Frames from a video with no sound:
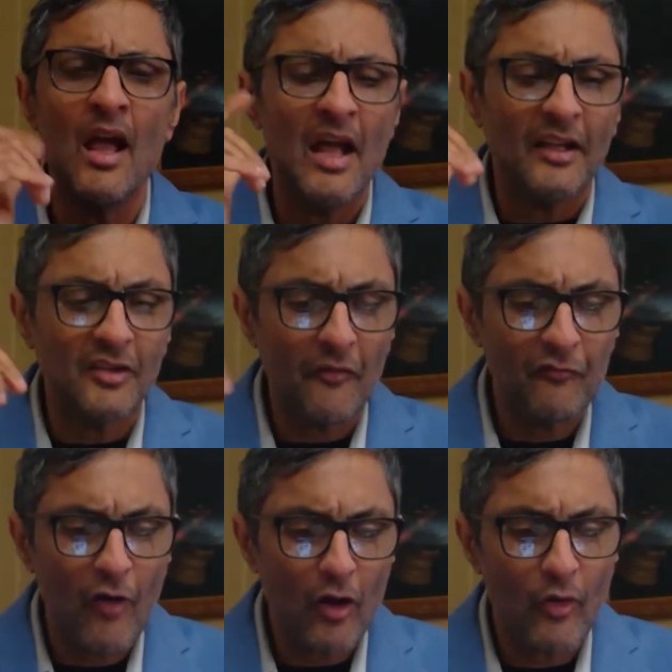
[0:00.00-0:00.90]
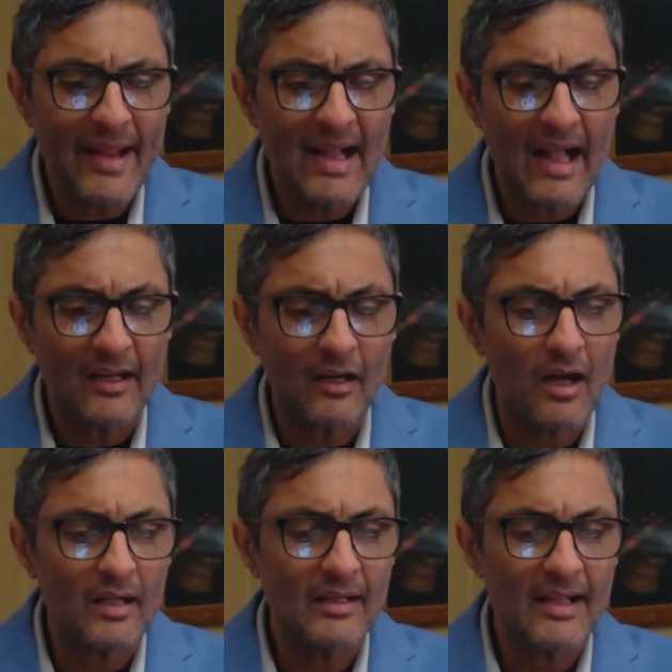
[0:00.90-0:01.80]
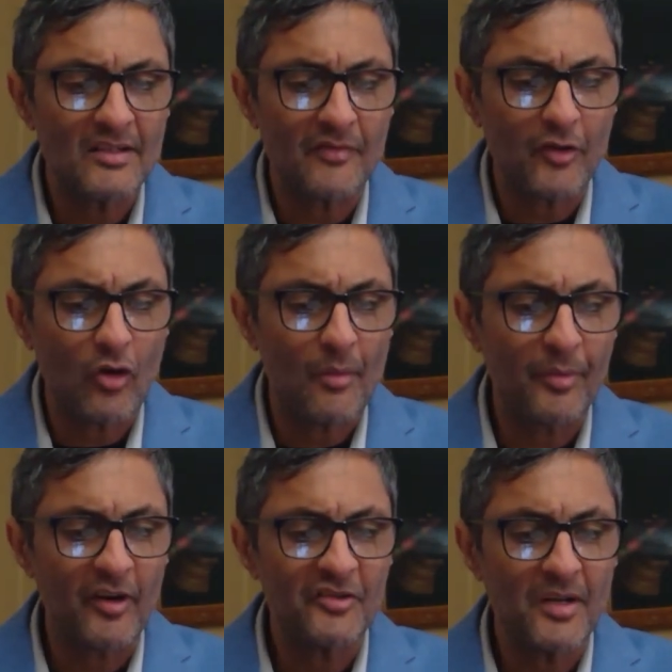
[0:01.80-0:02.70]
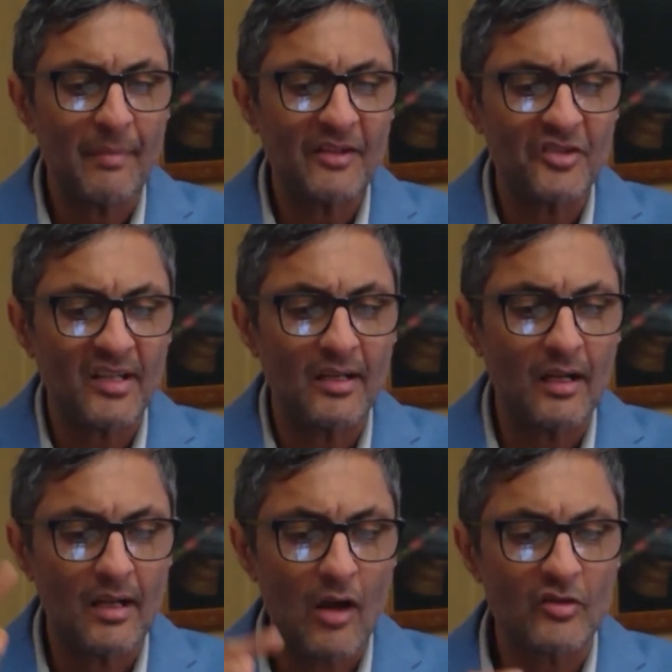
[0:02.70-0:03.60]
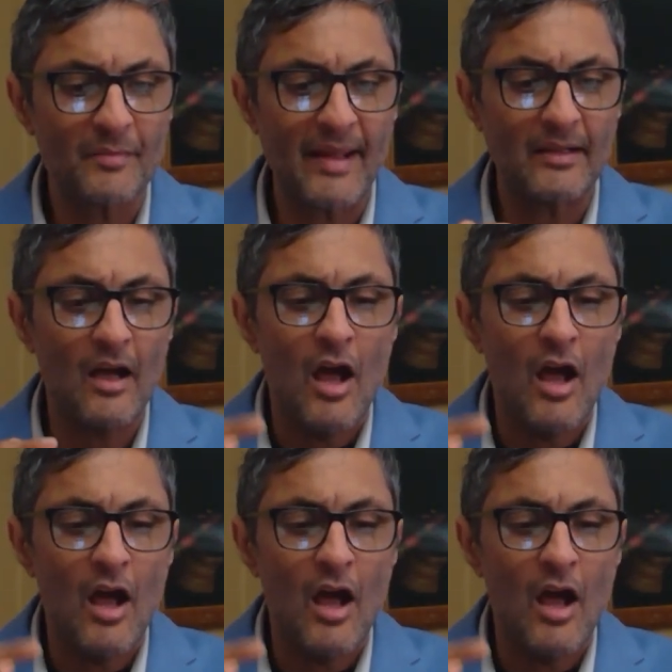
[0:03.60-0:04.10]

The following are the contents of the corporation mentioned in the announcement.